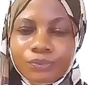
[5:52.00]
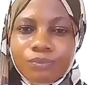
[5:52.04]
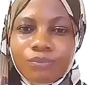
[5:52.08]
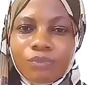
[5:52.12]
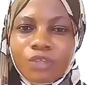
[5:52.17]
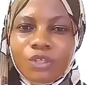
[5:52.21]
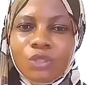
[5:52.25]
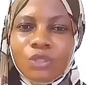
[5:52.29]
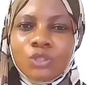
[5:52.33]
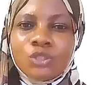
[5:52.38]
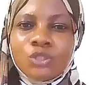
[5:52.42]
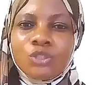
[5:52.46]
you
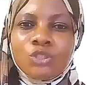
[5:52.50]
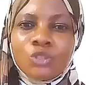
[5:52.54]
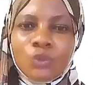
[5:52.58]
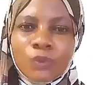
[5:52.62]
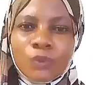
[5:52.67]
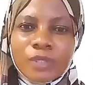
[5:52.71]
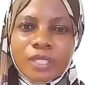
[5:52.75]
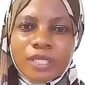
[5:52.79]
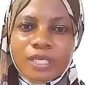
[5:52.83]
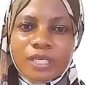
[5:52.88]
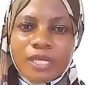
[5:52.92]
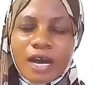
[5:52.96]
know, doing
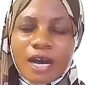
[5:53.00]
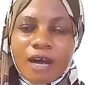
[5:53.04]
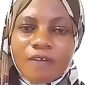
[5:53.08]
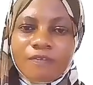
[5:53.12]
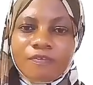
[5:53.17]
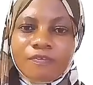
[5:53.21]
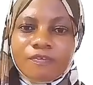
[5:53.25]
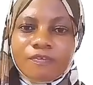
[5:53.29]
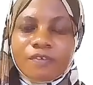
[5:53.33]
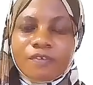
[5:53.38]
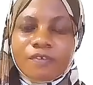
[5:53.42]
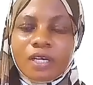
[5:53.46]
enough,
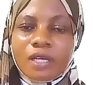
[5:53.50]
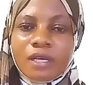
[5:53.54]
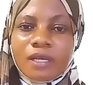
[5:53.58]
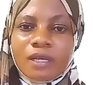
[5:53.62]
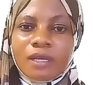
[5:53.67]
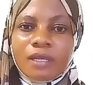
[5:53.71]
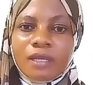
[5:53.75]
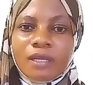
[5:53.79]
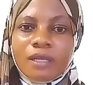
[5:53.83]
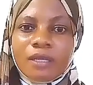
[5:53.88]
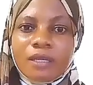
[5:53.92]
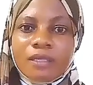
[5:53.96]

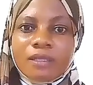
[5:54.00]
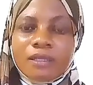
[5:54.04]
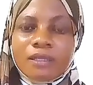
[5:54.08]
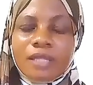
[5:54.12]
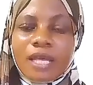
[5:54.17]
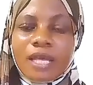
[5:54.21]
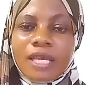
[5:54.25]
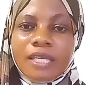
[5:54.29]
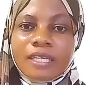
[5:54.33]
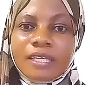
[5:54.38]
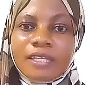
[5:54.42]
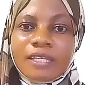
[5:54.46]

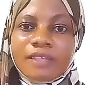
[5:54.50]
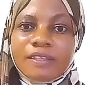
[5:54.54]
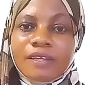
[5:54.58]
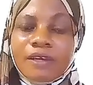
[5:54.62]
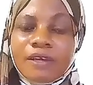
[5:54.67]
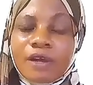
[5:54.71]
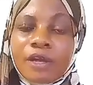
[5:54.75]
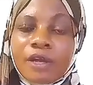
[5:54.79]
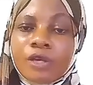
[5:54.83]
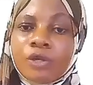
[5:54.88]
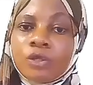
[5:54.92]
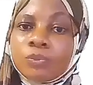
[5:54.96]
like they
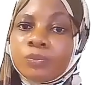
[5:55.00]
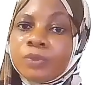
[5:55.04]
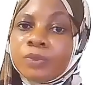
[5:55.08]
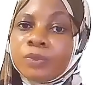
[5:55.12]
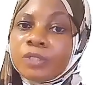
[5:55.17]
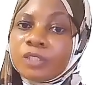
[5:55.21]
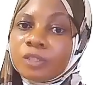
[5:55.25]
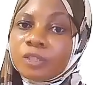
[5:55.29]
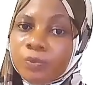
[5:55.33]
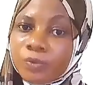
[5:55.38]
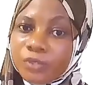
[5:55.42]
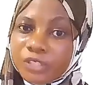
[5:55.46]
are not being
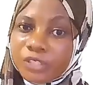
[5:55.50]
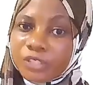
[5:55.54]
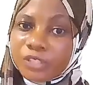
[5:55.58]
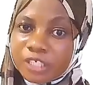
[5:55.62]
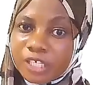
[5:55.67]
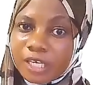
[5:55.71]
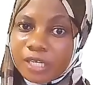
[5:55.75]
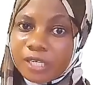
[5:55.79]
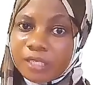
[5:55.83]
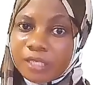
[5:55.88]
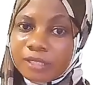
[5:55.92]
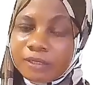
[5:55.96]

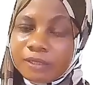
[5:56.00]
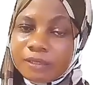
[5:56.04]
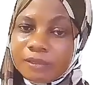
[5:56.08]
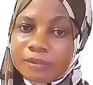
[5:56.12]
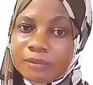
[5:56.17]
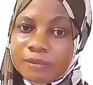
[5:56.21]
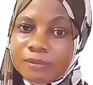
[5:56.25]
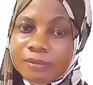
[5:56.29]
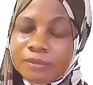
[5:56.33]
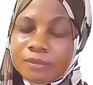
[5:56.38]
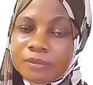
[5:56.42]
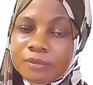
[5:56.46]
appreciated
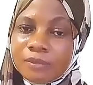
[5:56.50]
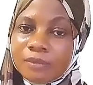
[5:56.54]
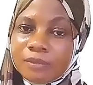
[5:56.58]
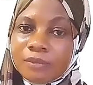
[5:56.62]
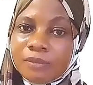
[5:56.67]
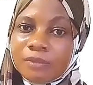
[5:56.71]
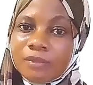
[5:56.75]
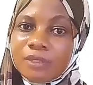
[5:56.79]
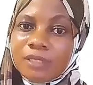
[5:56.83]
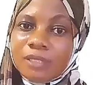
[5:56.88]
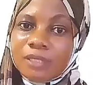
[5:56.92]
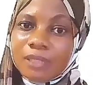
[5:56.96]

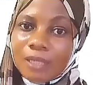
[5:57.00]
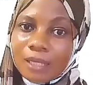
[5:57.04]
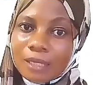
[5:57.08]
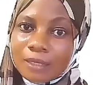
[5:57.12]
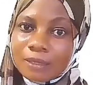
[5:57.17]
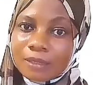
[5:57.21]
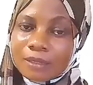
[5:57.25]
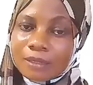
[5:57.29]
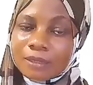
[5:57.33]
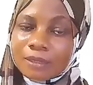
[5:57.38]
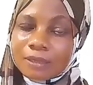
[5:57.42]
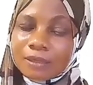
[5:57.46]

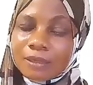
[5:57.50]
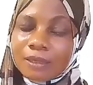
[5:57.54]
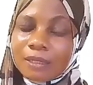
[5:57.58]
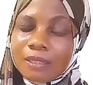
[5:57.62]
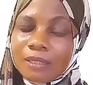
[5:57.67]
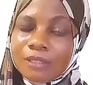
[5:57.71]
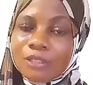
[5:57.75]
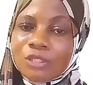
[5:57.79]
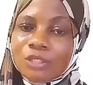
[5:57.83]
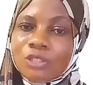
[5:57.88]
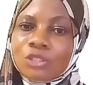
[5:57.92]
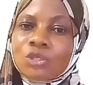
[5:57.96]
Yes.
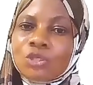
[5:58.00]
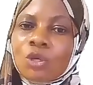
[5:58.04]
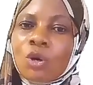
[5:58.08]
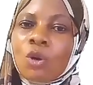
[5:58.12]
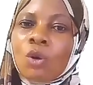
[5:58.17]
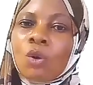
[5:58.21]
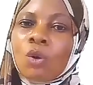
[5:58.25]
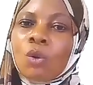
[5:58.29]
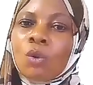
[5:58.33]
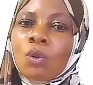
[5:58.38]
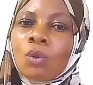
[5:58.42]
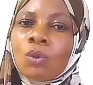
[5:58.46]

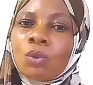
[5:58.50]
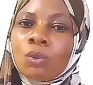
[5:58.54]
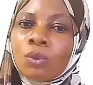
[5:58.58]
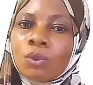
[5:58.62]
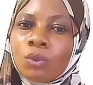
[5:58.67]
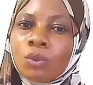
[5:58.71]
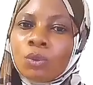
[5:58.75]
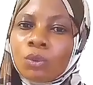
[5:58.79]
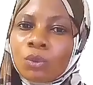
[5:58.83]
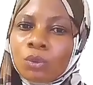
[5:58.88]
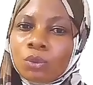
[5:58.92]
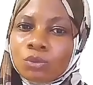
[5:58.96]
So
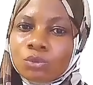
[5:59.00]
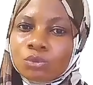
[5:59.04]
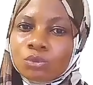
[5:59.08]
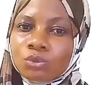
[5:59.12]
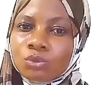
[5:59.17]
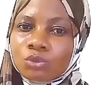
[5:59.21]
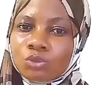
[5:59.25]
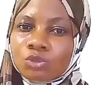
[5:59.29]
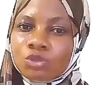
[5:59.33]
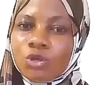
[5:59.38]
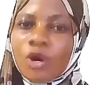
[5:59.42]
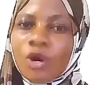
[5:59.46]

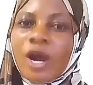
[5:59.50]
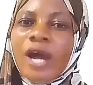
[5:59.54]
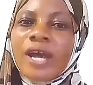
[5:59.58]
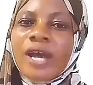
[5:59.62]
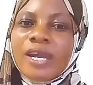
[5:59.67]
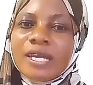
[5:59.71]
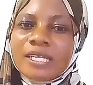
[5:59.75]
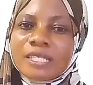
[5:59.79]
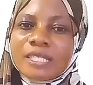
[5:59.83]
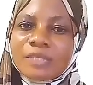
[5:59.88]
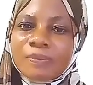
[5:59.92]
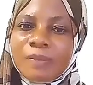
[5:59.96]
try
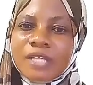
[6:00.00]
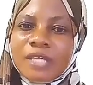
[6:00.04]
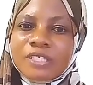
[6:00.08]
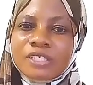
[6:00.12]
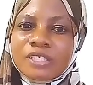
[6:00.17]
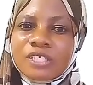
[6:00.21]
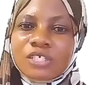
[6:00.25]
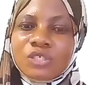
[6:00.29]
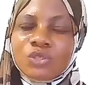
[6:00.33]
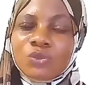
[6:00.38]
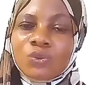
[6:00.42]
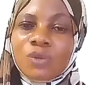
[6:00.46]
as much
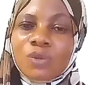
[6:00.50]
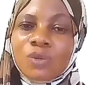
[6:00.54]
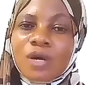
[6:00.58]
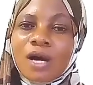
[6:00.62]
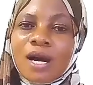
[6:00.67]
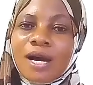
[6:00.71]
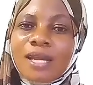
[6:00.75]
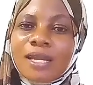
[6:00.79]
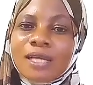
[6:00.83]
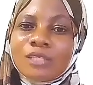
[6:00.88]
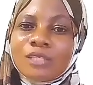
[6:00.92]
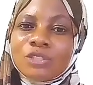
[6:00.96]
as you
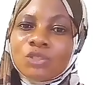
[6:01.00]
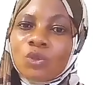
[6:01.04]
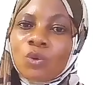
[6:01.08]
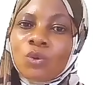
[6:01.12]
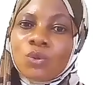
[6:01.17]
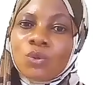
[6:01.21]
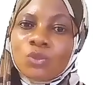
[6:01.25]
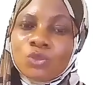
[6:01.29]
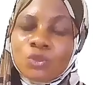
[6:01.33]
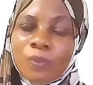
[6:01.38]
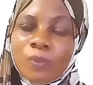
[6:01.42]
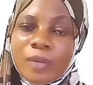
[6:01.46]
can. I
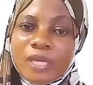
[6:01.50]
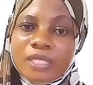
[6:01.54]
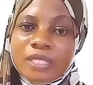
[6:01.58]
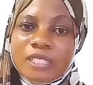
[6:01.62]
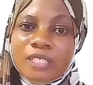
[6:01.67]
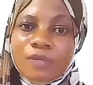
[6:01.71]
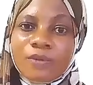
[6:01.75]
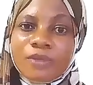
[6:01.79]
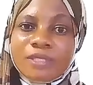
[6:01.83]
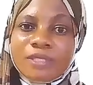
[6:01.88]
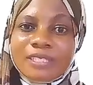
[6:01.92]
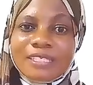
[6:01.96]
told you, my
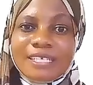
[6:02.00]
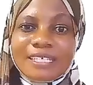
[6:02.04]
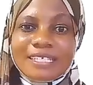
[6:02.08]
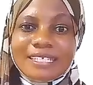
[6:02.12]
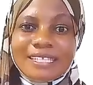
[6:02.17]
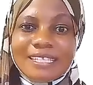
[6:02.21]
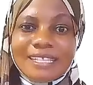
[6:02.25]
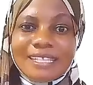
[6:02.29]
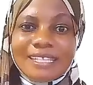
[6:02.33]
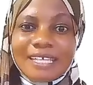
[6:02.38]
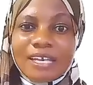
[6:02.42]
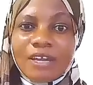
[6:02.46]
dear one says,
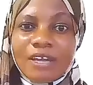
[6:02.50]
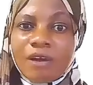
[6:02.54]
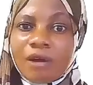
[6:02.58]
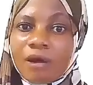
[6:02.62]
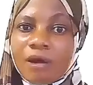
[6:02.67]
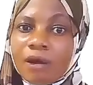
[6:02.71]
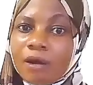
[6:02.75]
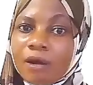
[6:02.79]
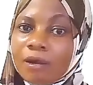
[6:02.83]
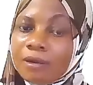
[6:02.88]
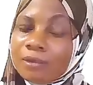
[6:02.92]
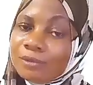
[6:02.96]
there
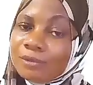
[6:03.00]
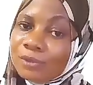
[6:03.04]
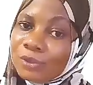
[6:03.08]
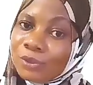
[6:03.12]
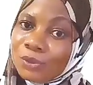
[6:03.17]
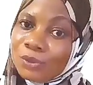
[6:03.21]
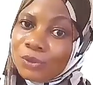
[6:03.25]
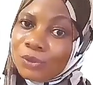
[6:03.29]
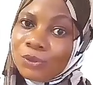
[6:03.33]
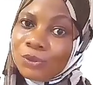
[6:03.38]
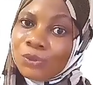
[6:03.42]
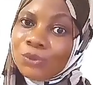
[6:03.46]
are
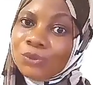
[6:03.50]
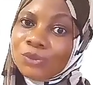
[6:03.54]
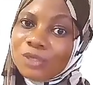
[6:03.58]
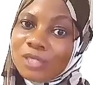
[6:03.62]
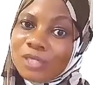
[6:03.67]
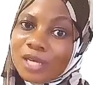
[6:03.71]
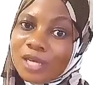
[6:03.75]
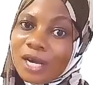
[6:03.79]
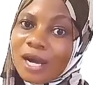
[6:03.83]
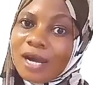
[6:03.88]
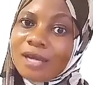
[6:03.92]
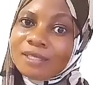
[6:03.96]
good
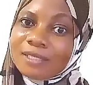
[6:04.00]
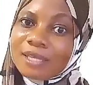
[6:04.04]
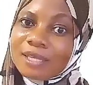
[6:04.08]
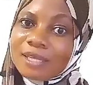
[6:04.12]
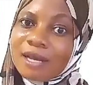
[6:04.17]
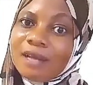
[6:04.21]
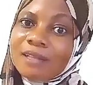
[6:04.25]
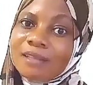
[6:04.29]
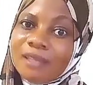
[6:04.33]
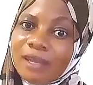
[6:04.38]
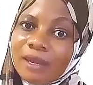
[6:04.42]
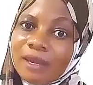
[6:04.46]
guys
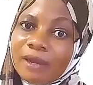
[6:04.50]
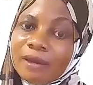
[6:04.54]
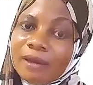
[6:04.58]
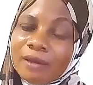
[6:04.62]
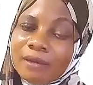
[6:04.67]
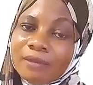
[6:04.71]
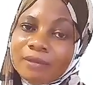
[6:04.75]
out there.